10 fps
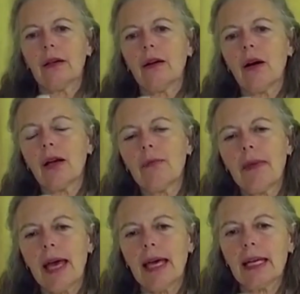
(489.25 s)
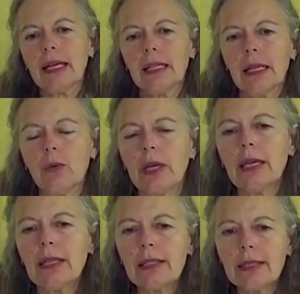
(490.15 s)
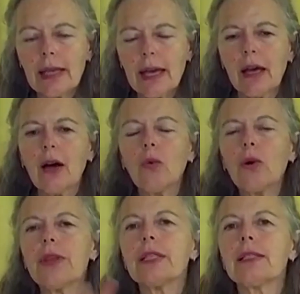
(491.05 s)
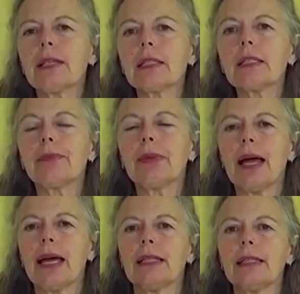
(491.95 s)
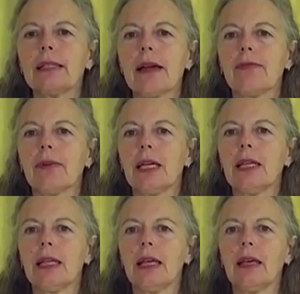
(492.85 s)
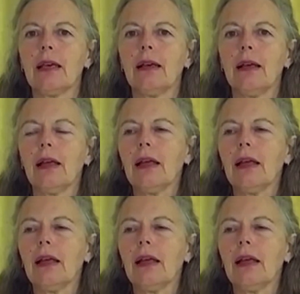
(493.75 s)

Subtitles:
automatically we can say, oh, well, this explains everything.